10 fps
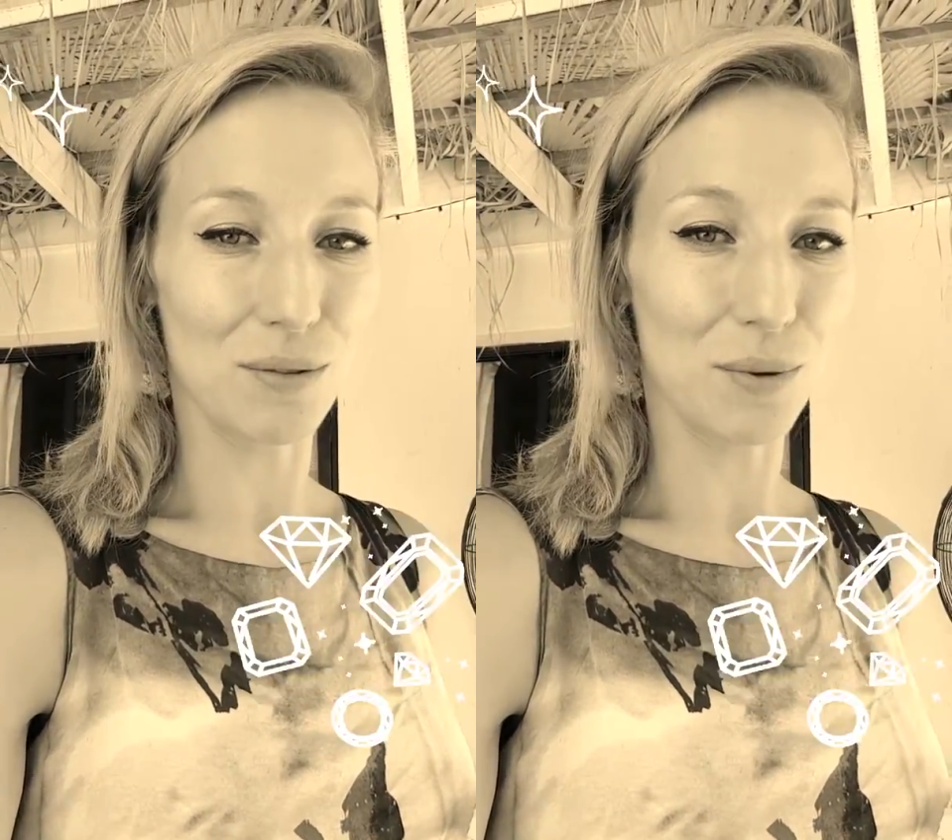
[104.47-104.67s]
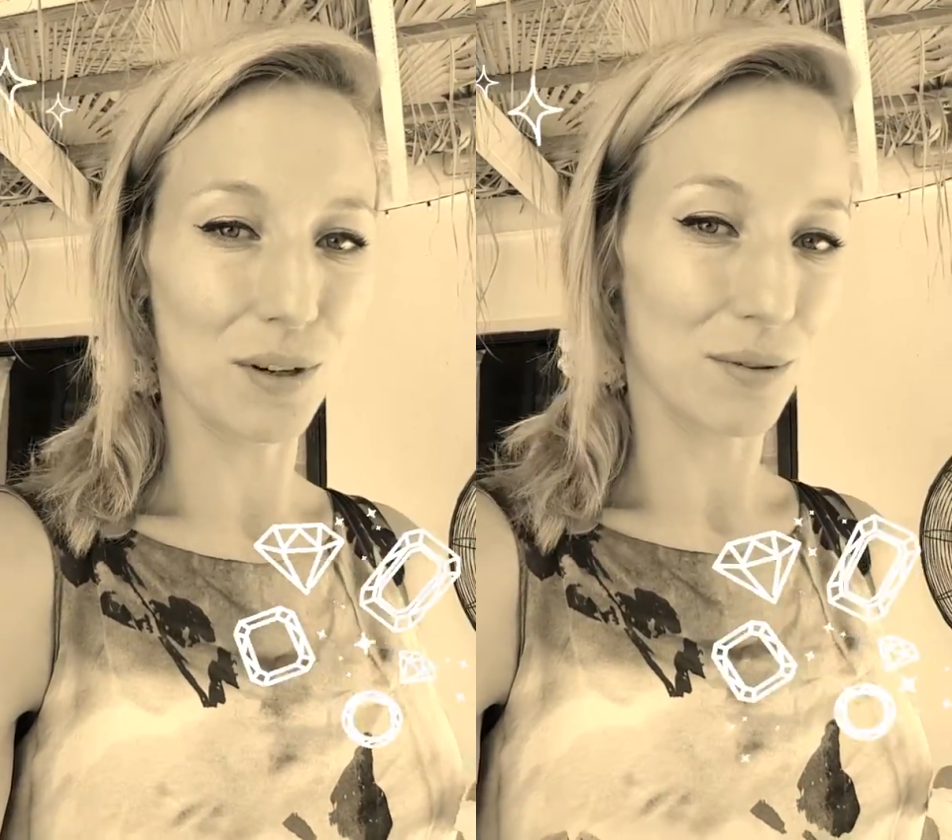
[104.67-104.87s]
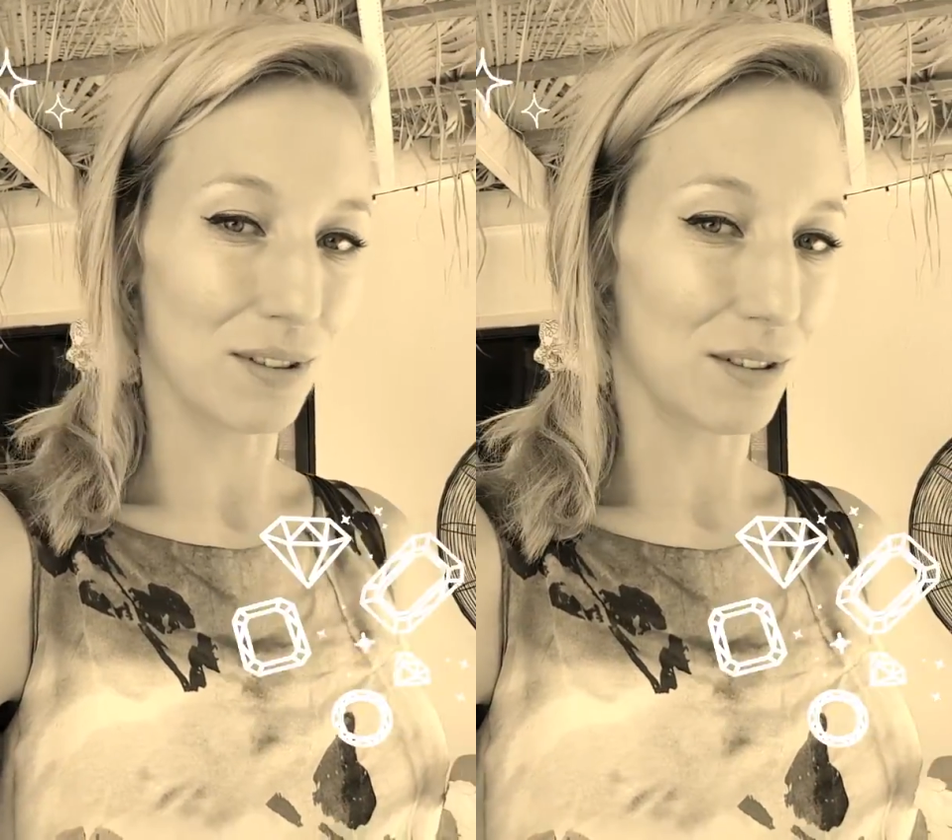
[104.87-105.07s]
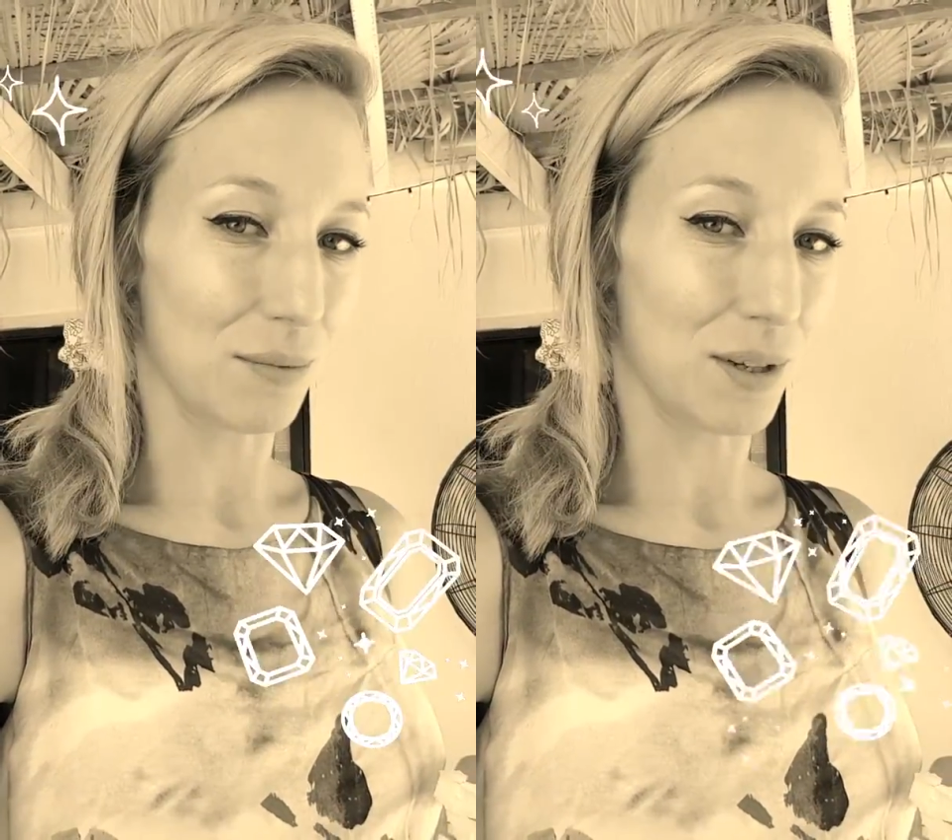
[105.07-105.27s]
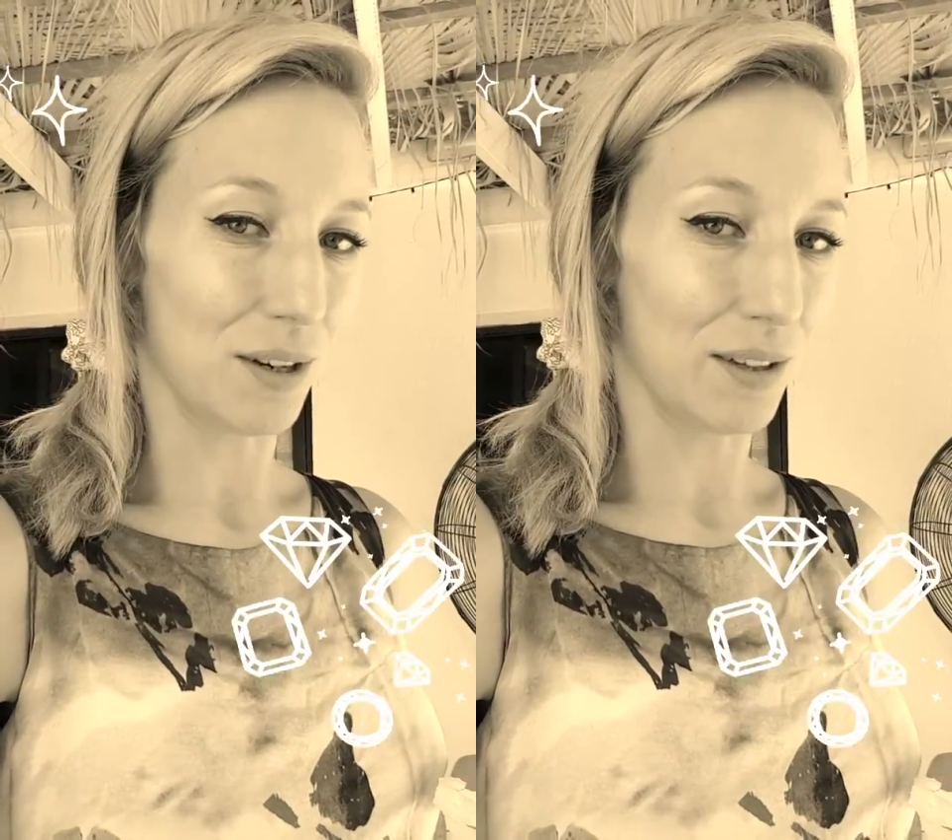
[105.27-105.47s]
and work with
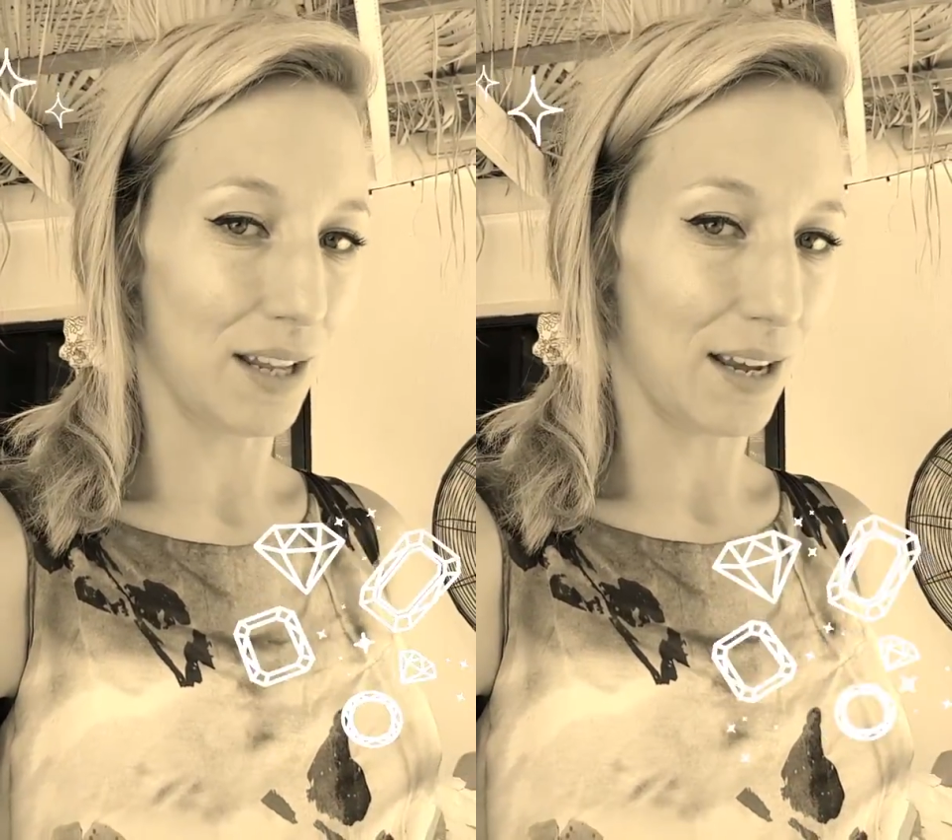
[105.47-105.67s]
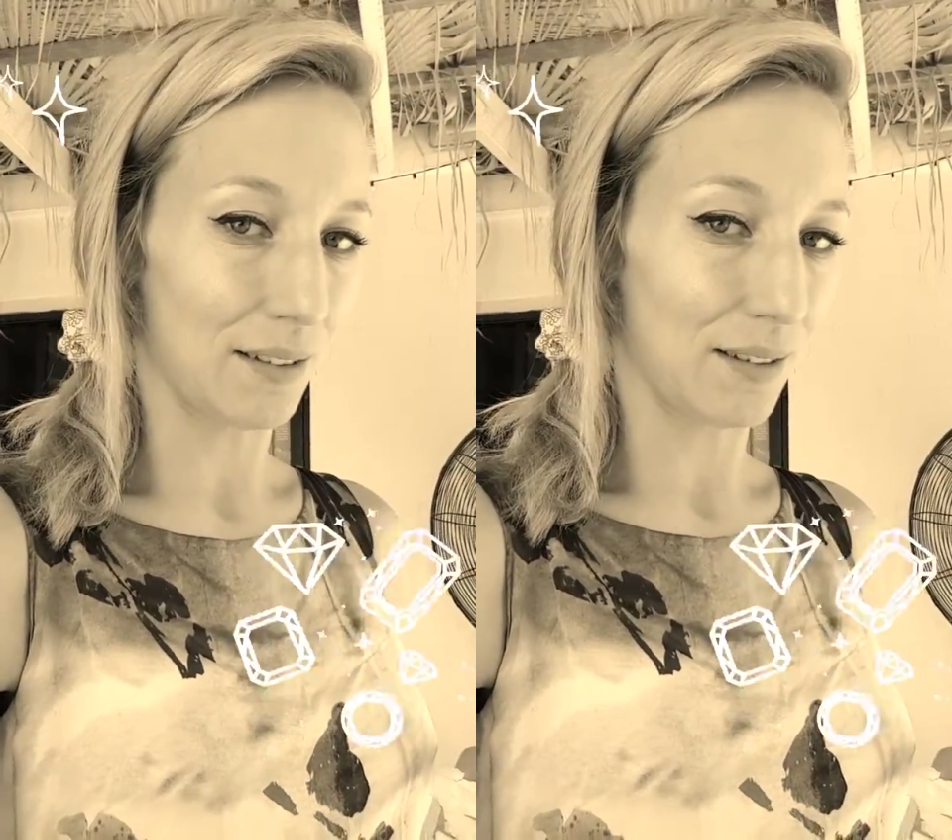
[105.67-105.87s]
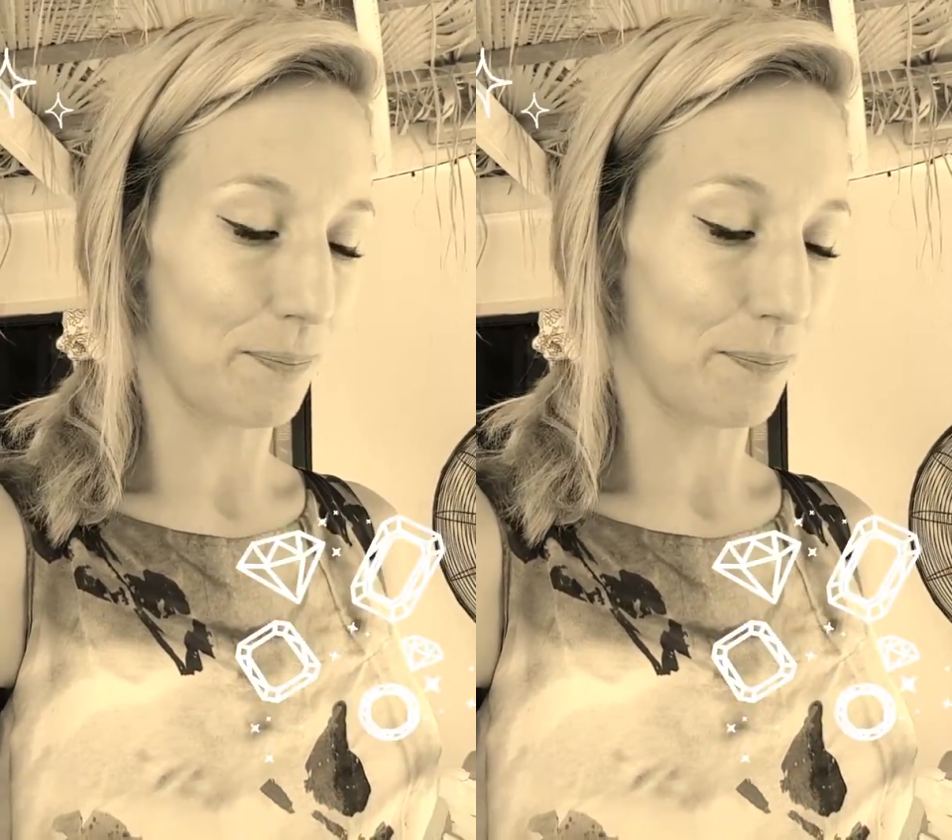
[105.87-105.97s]
someone on that.